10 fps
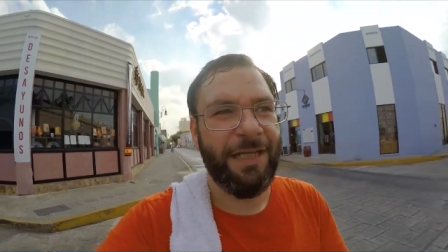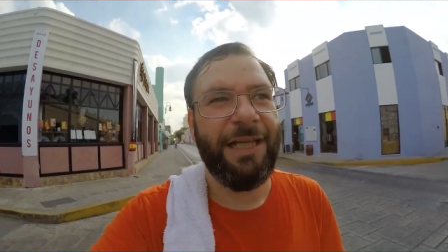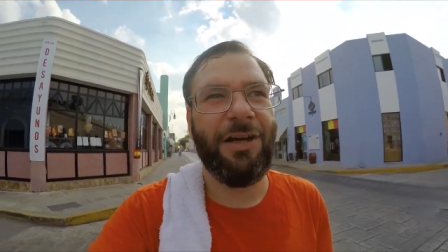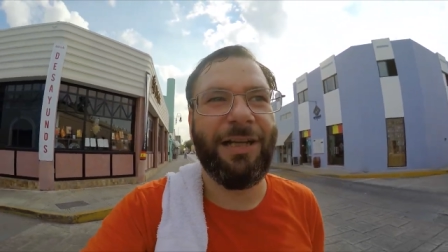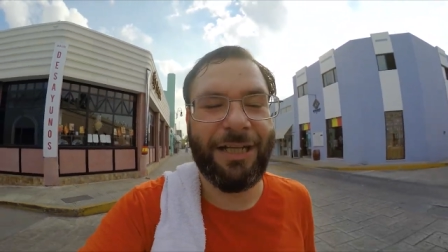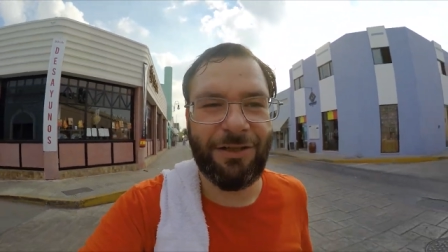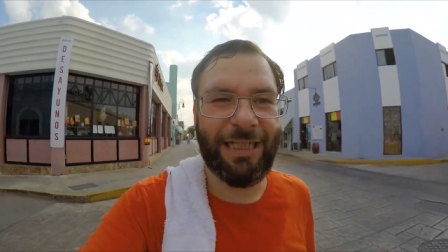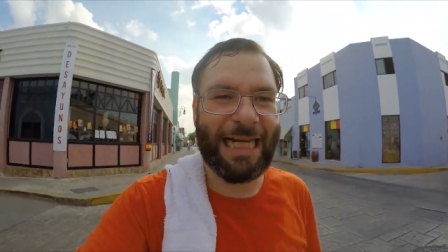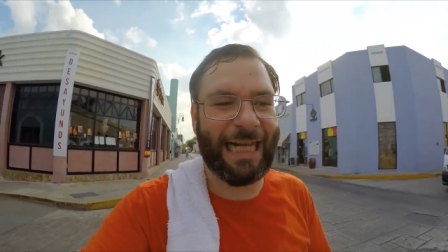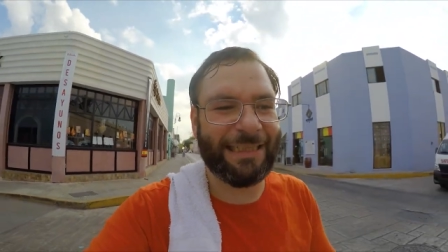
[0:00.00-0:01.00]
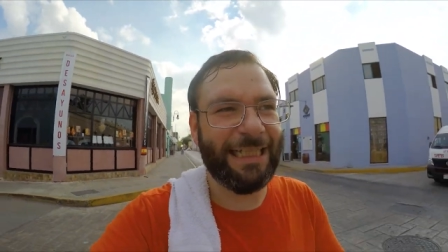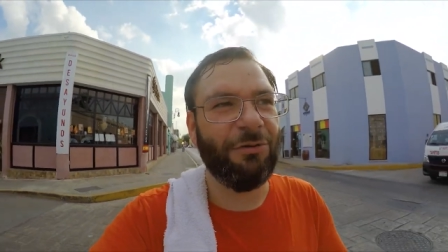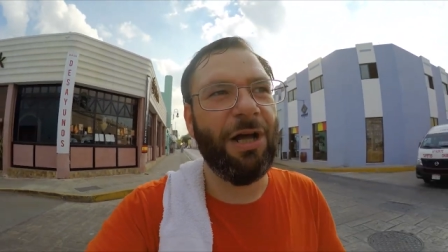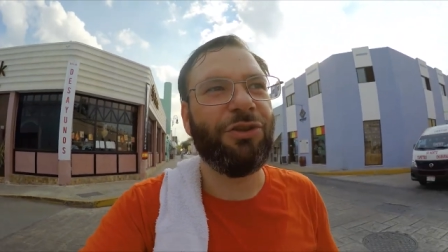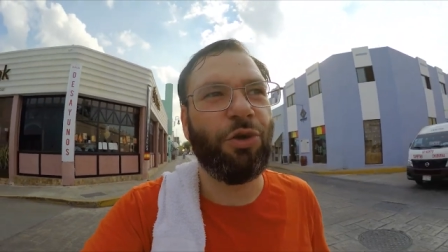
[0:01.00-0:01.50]
You know, literally, like I said,
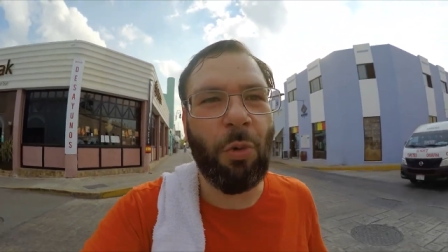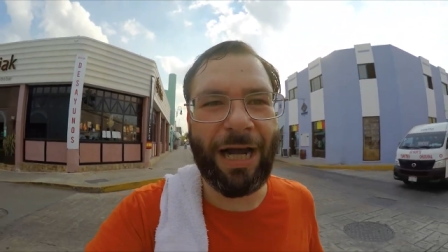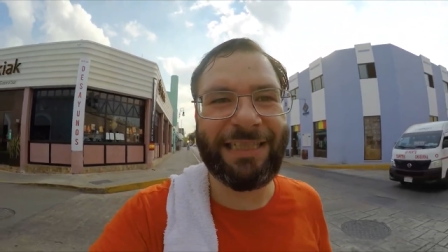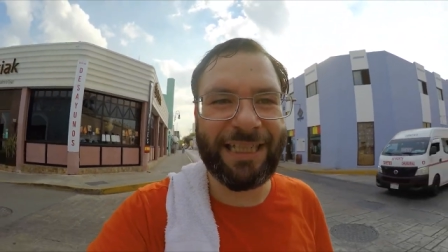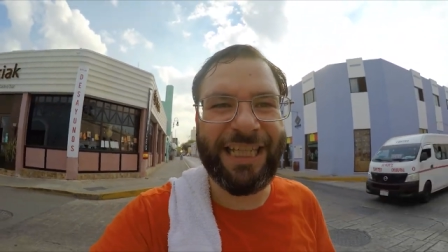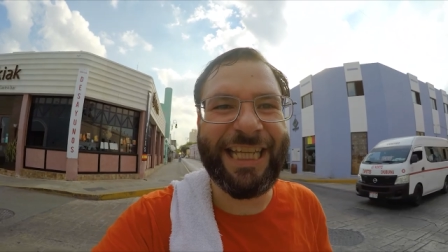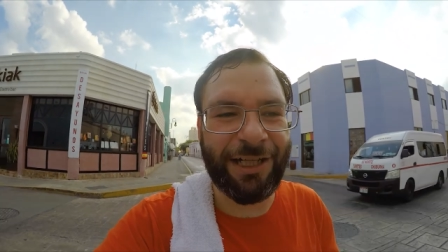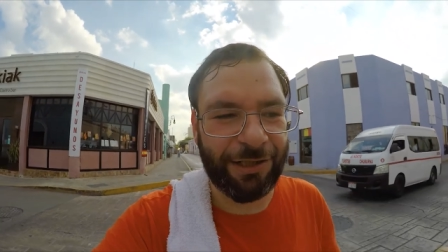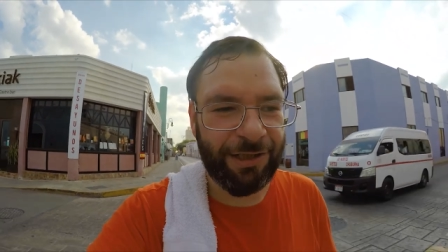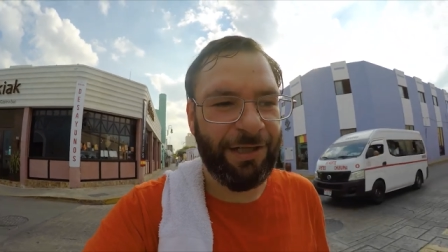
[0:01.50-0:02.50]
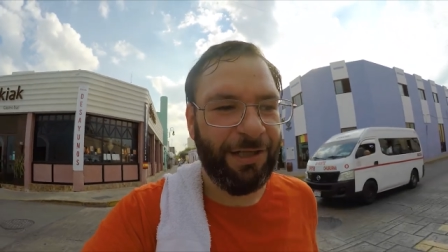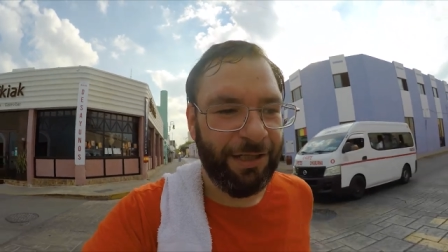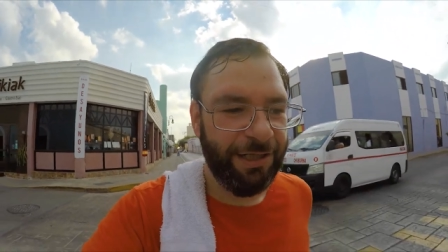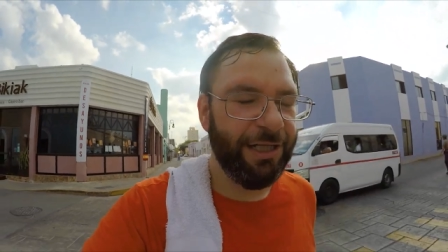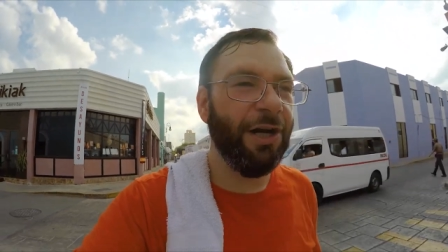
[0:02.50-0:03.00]
around twice a year,
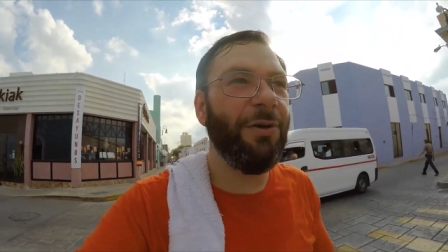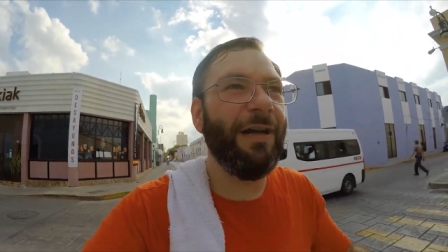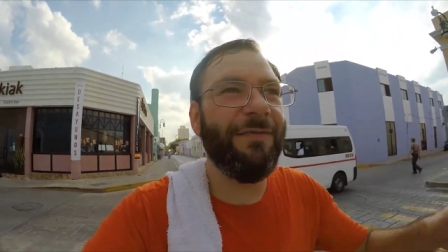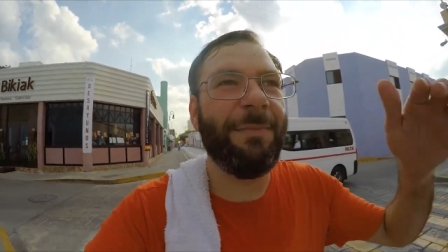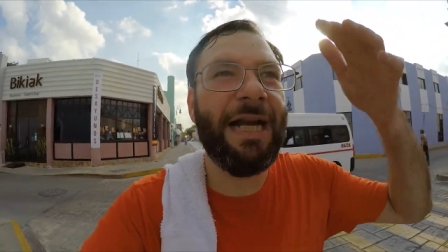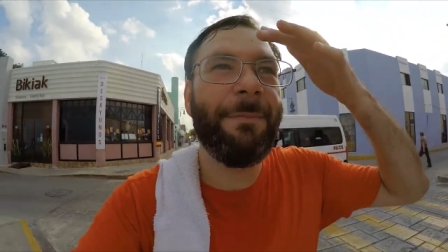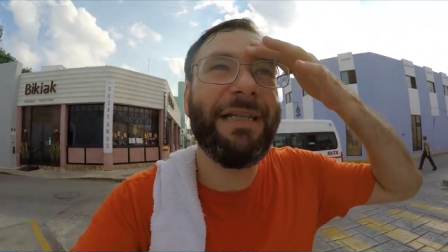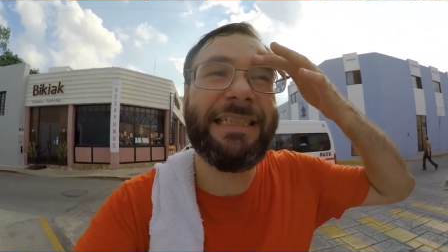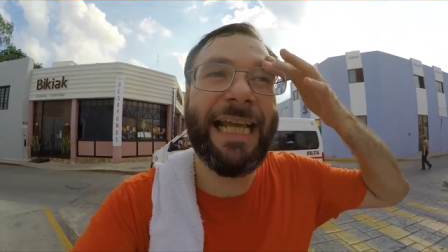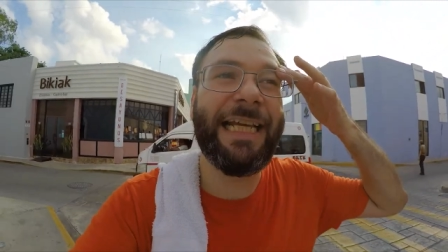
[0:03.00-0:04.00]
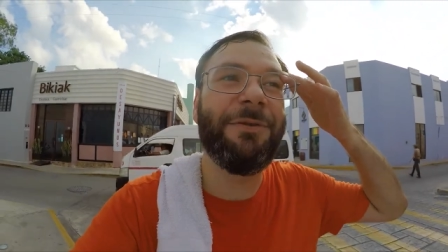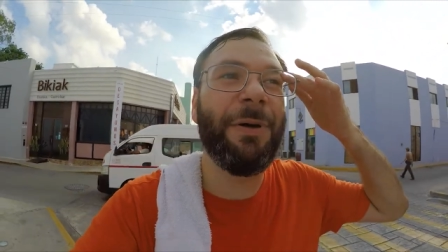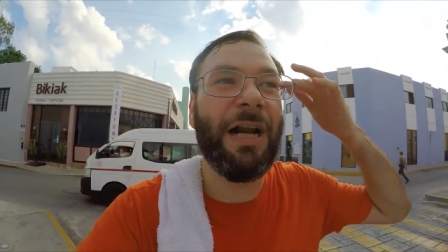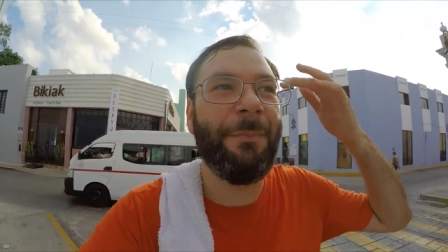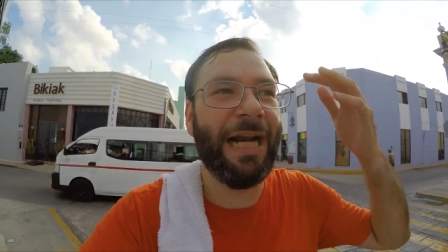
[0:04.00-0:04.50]
you know, if I'm not mistaken,
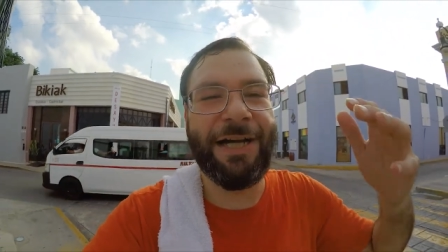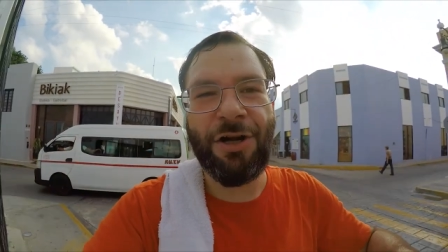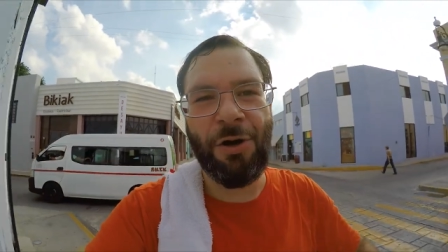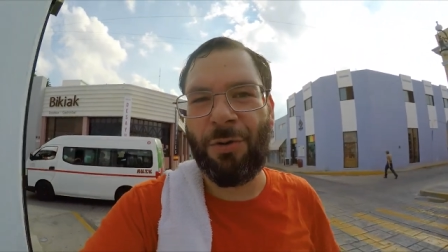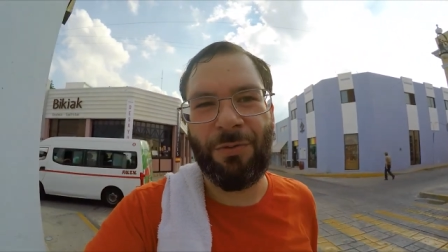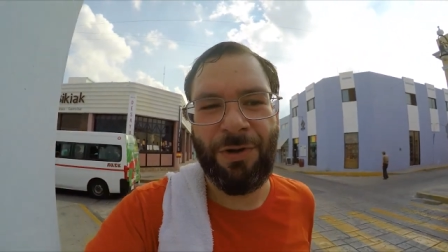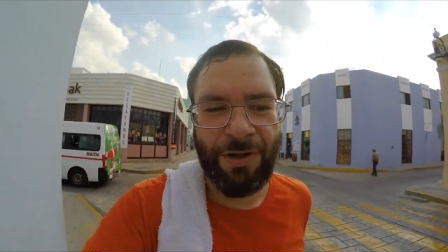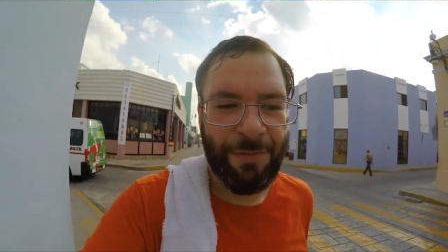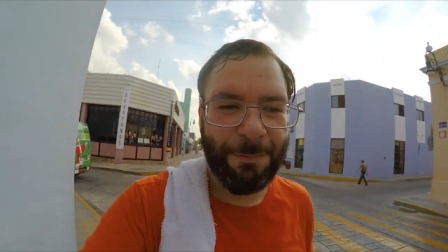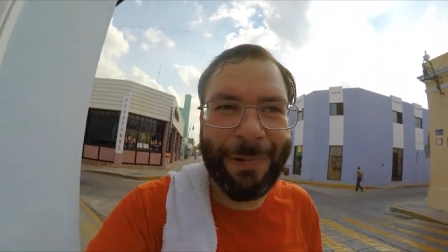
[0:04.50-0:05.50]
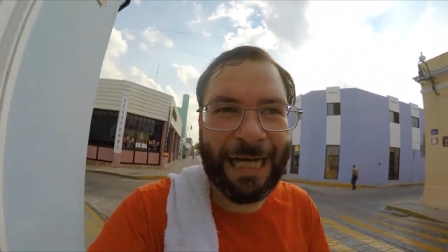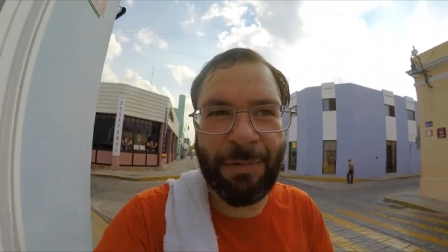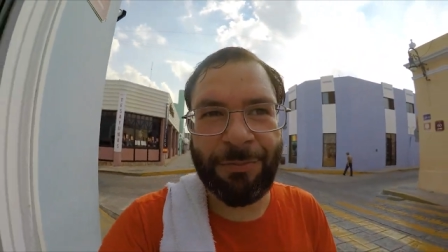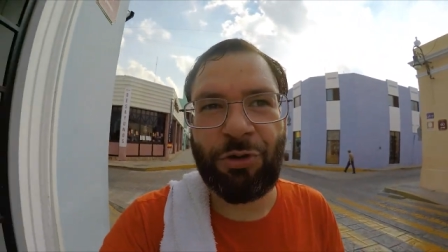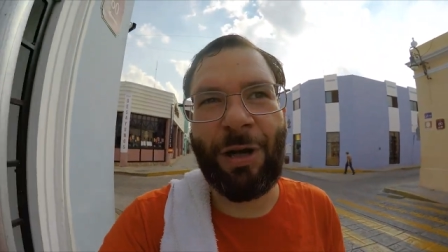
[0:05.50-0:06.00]
but uh, but I know
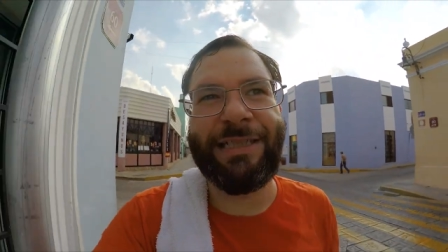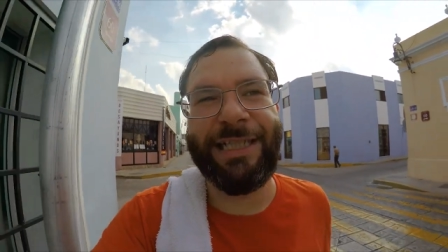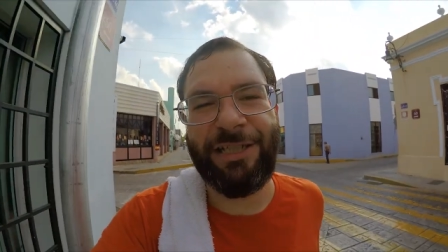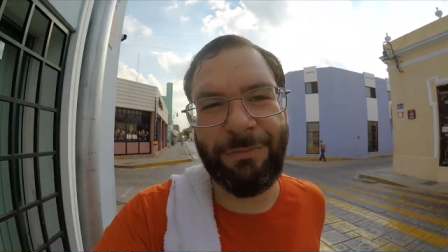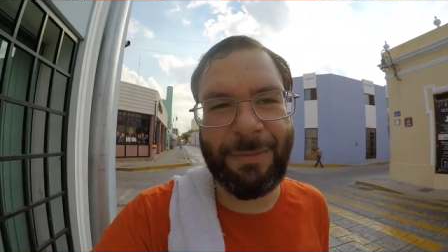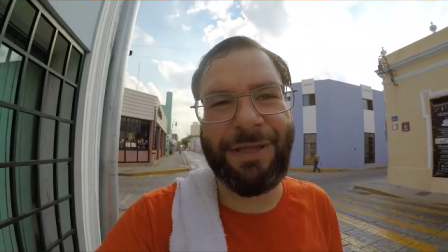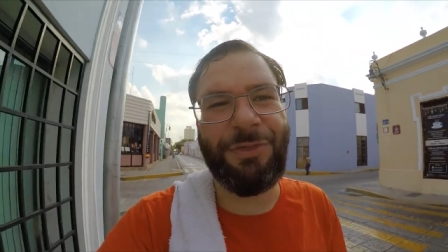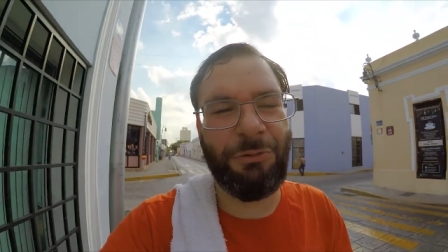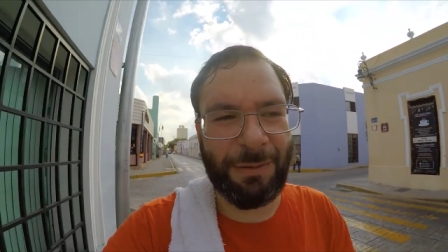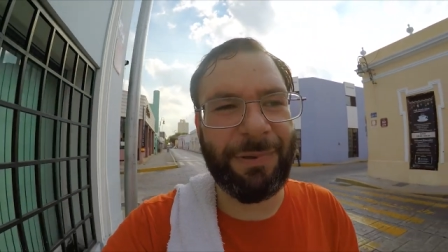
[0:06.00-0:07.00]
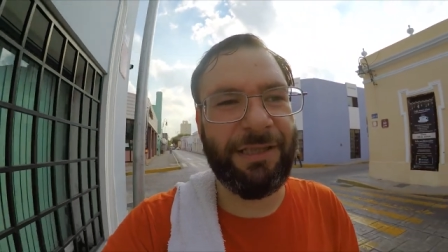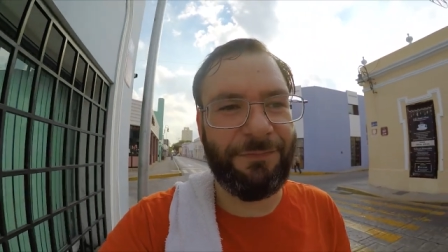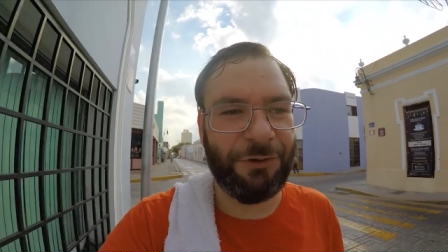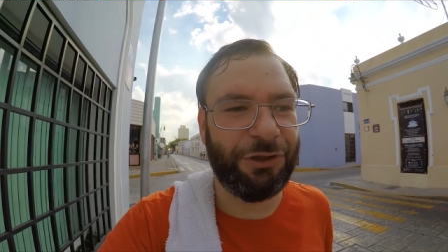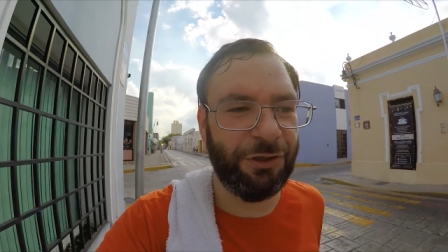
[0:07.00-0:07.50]
minimum twice a year, maybe three, but
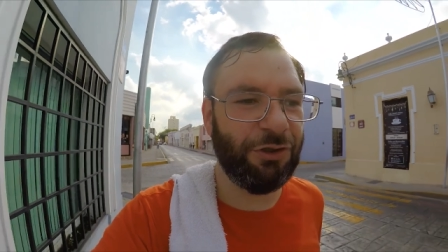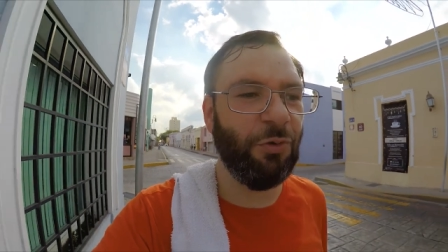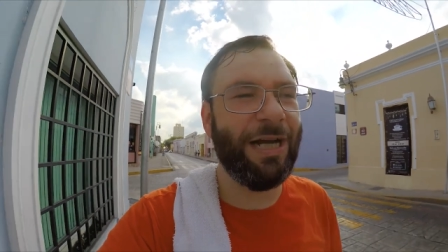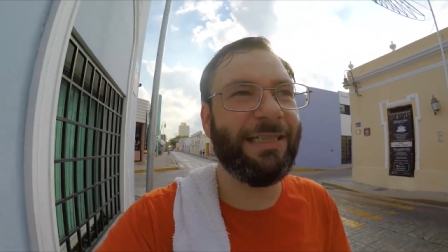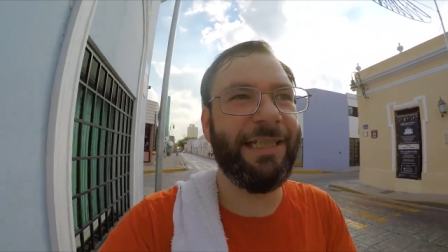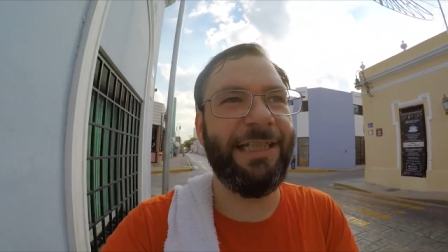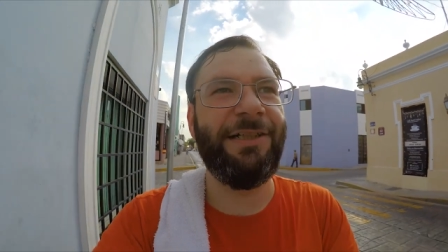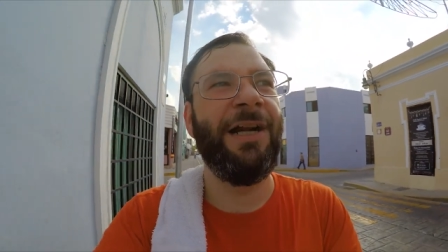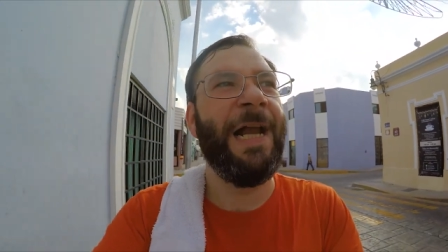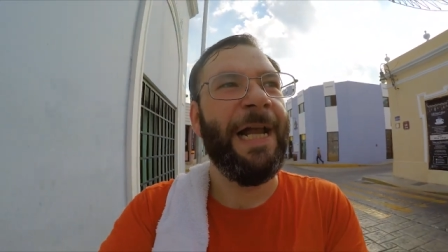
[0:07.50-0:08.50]
for sure twice a year.